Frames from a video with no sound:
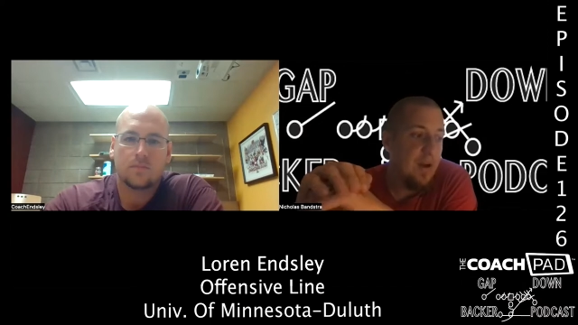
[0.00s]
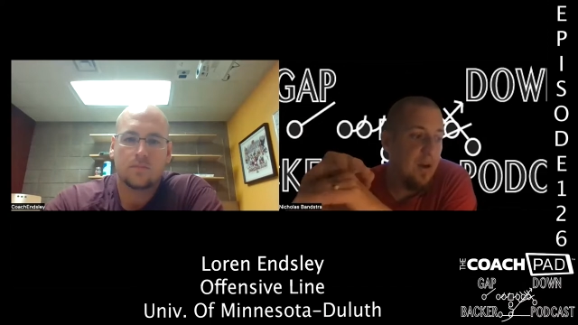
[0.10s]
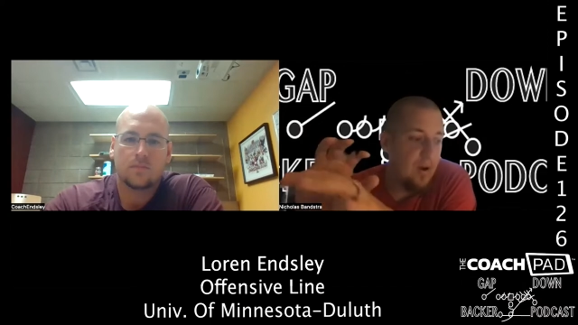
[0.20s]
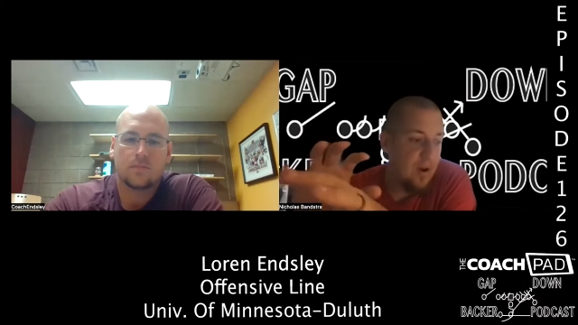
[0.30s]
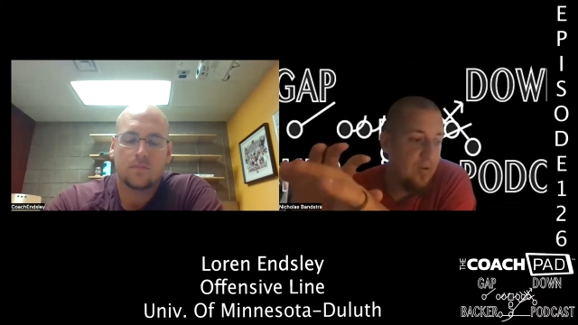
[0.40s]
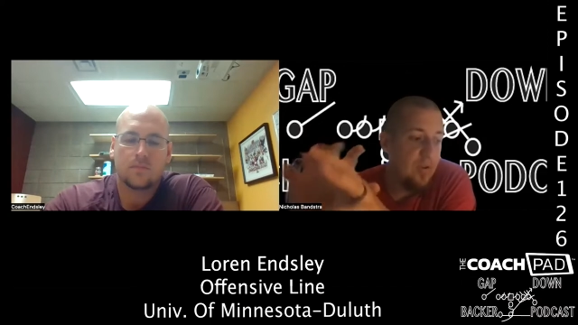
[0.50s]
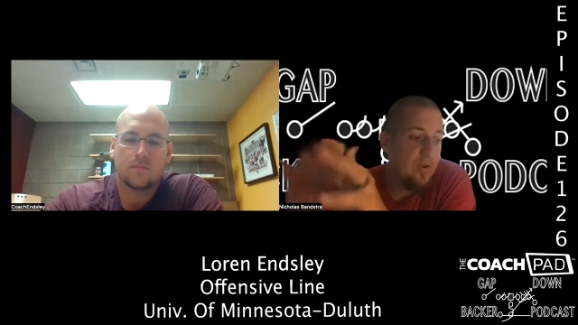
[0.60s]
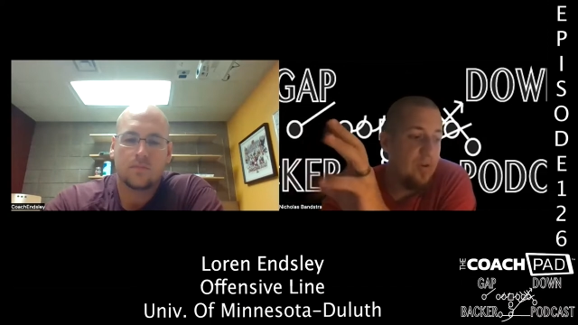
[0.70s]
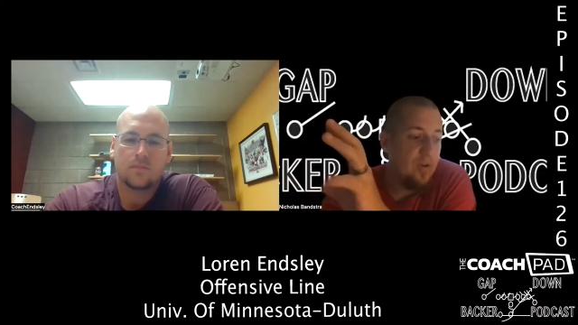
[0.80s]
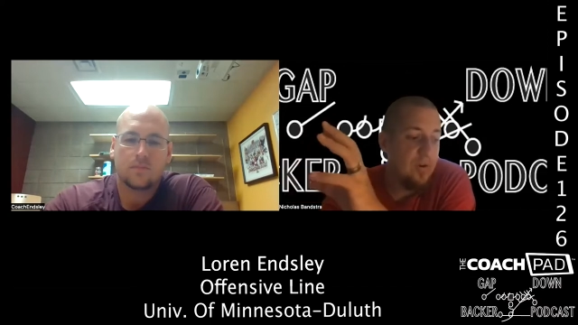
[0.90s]

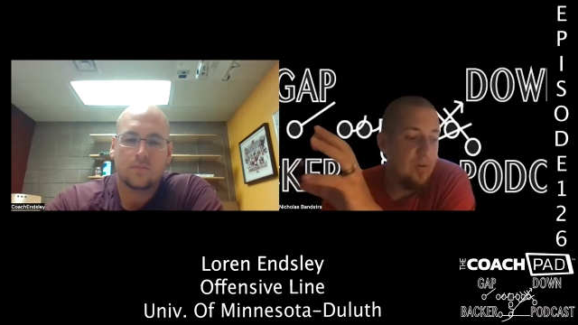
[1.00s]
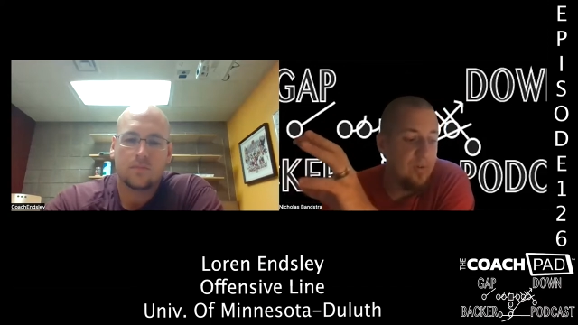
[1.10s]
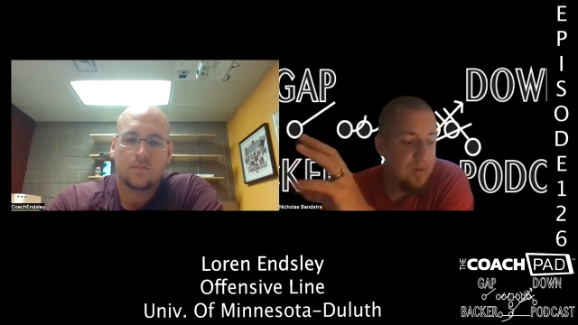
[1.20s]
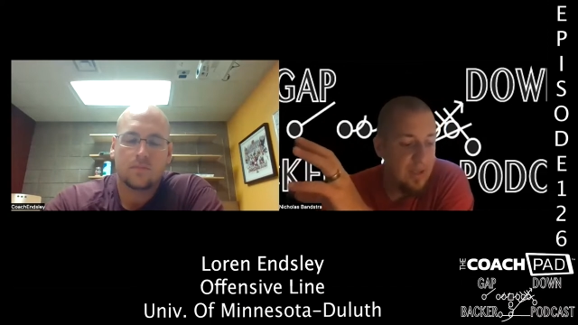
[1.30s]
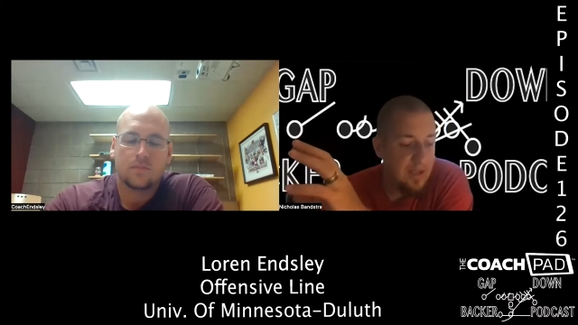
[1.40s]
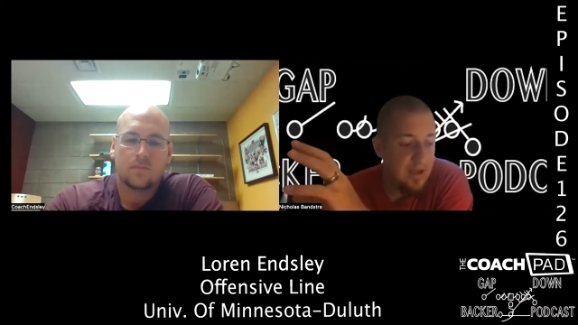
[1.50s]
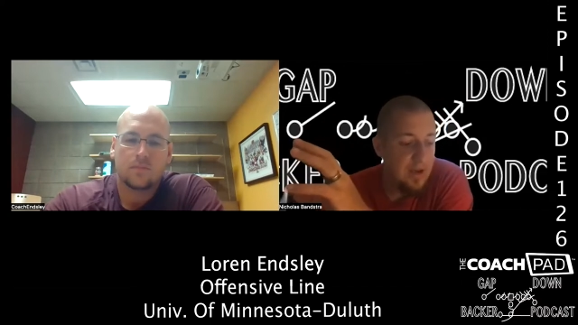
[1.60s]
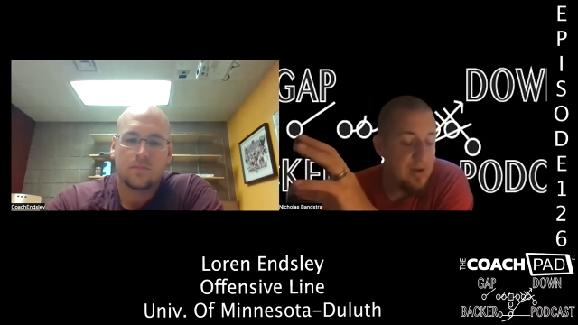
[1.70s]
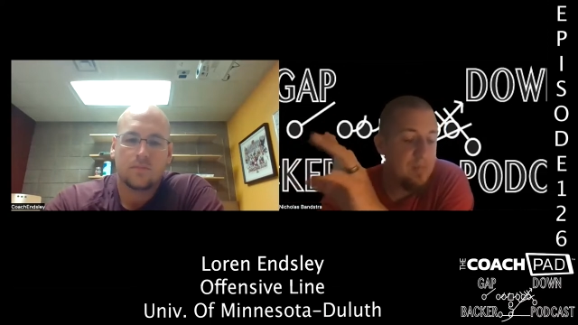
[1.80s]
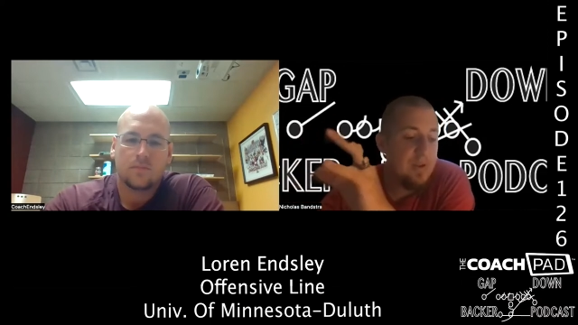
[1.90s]
Speaker 1: OU,
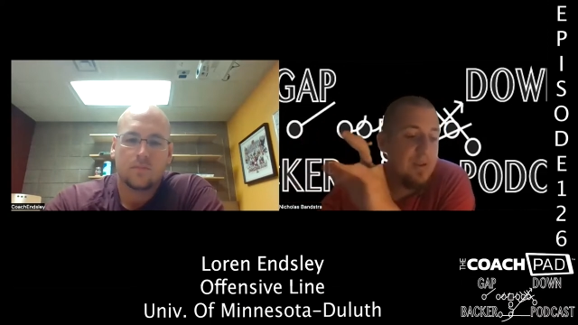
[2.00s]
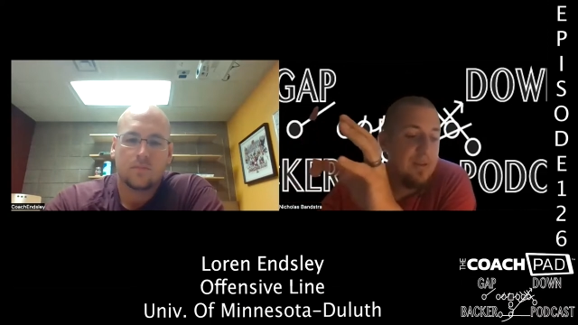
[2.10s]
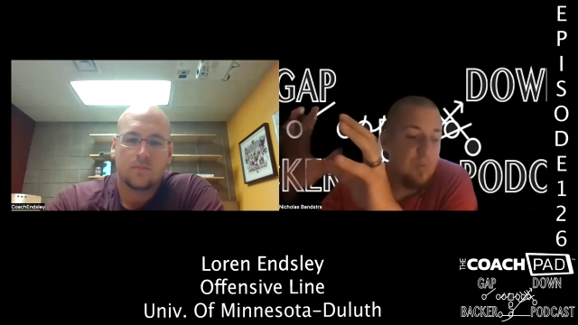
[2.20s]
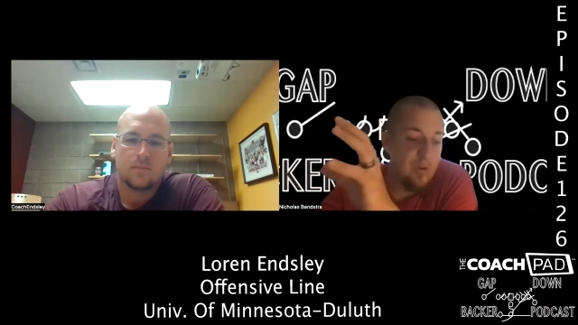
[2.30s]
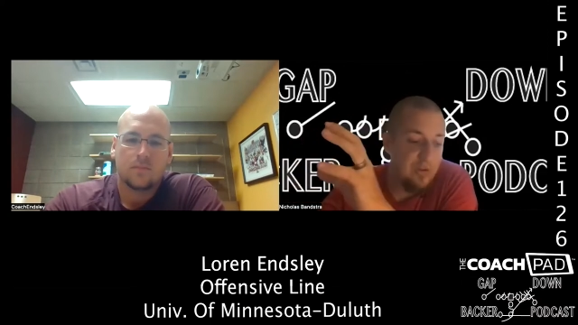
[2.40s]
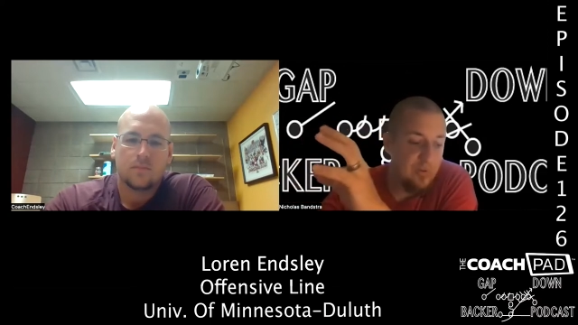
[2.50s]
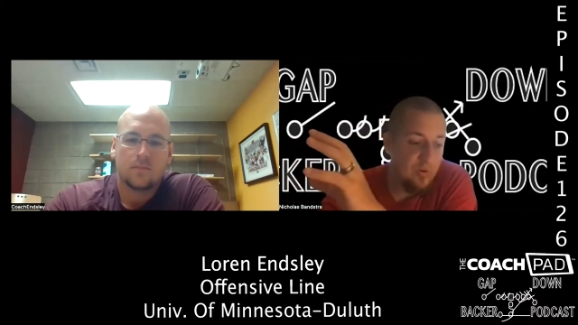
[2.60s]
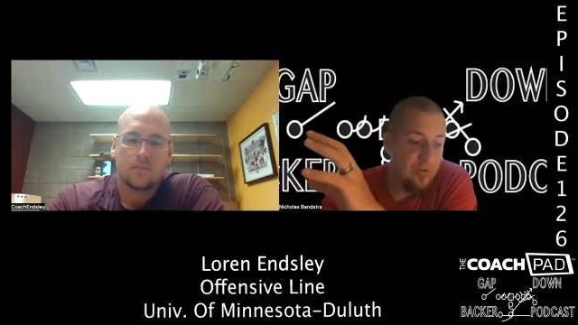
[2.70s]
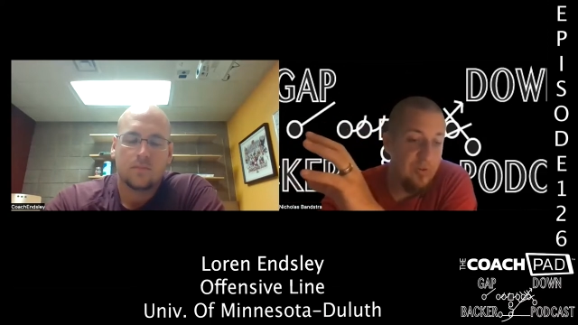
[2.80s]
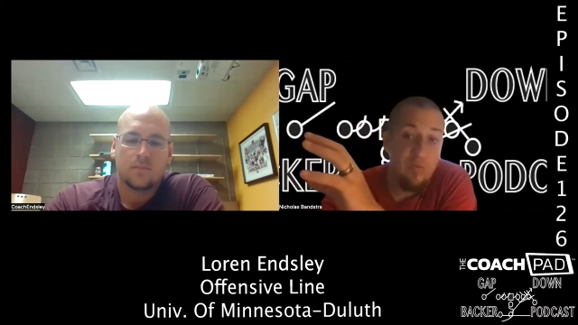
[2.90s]
him, the
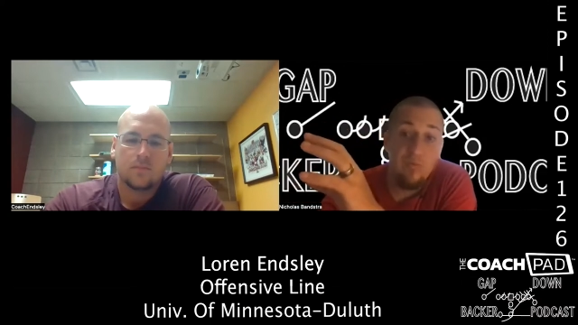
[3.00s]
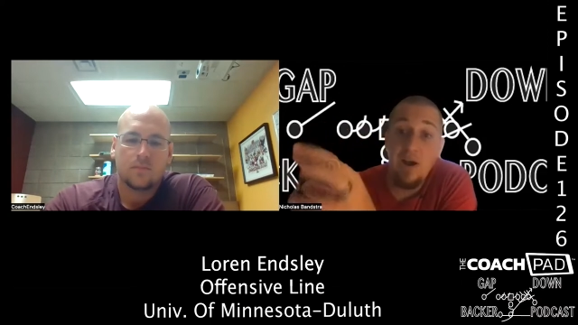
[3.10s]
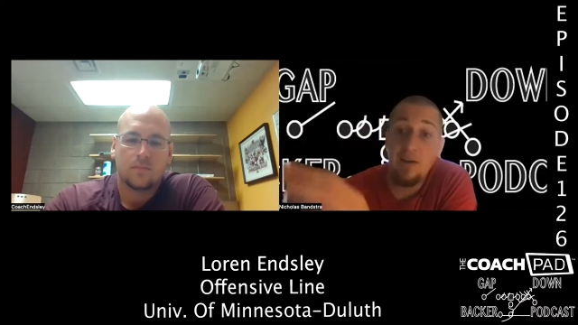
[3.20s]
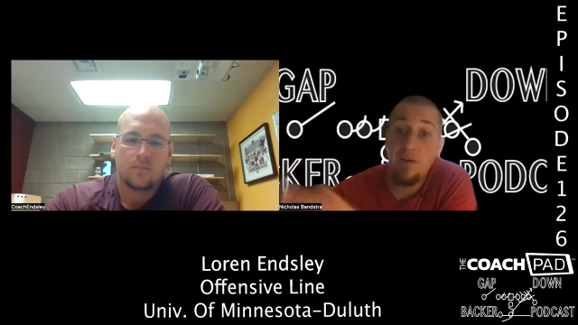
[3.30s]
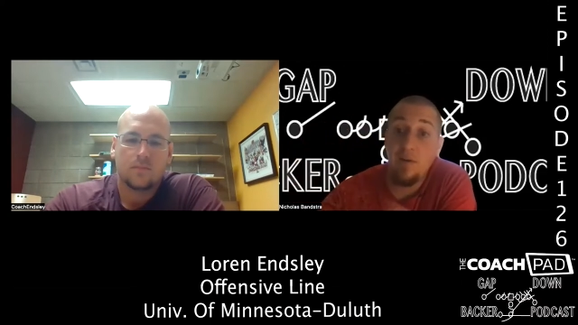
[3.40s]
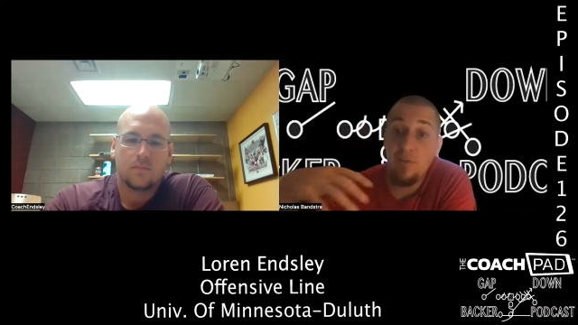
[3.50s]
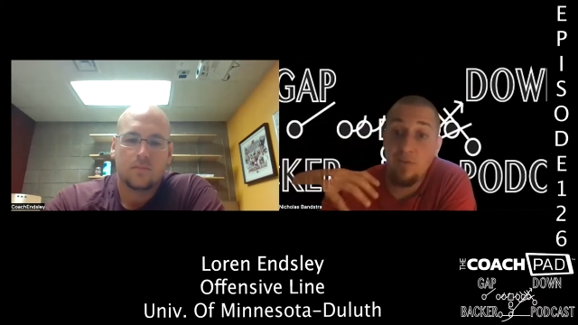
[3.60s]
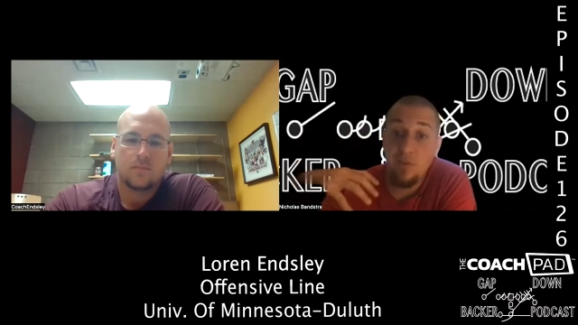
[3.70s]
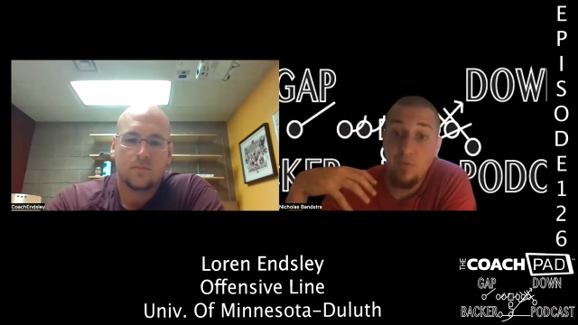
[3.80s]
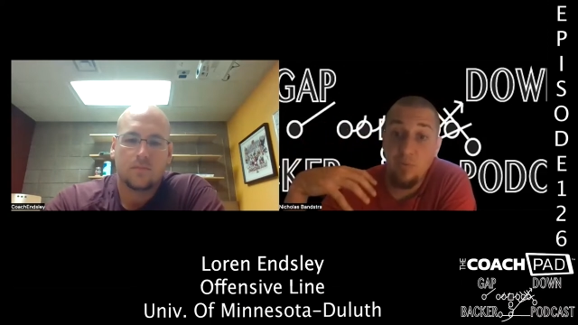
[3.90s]
resources you've gotten,
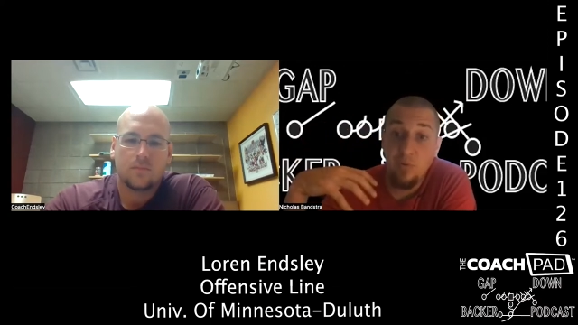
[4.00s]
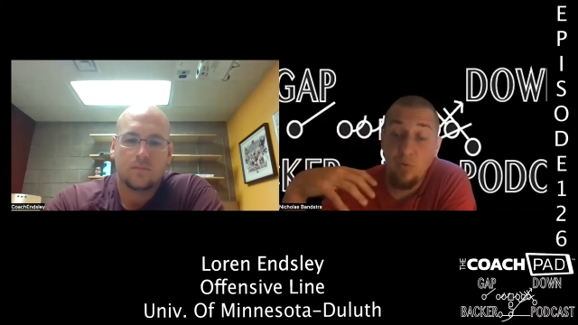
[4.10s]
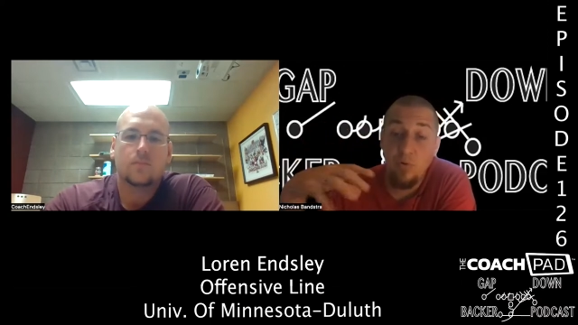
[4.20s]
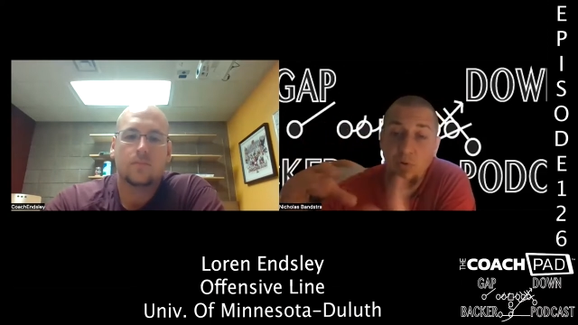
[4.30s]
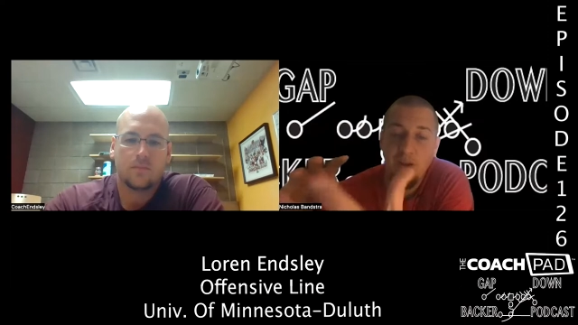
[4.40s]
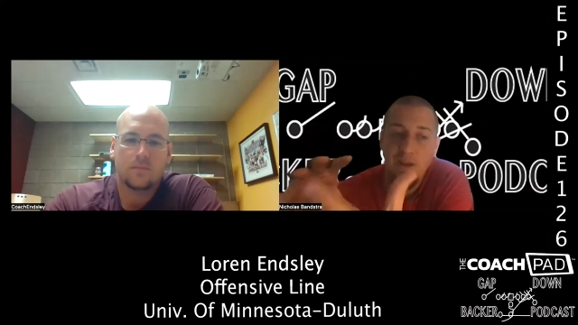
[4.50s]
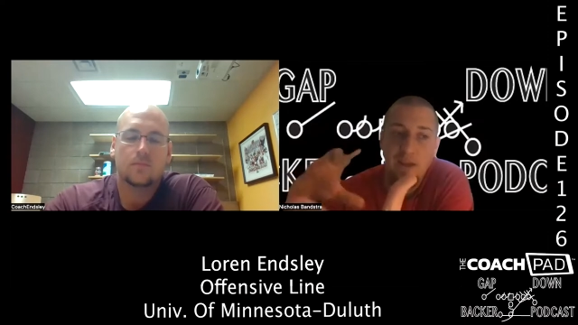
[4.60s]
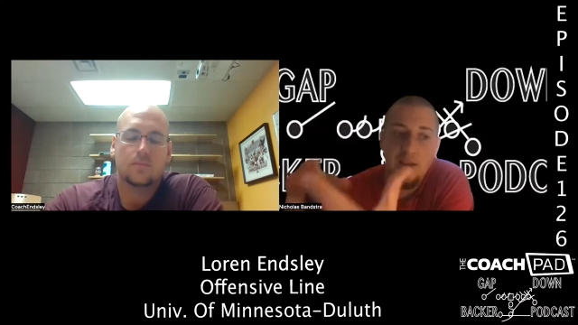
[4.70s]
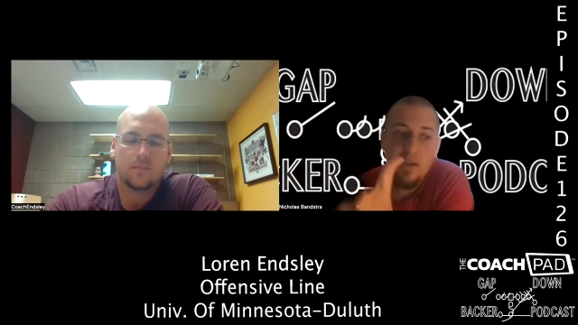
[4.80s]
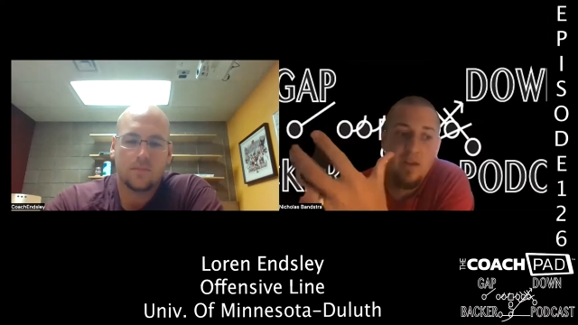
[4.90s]
obviously from the Cool Clinic?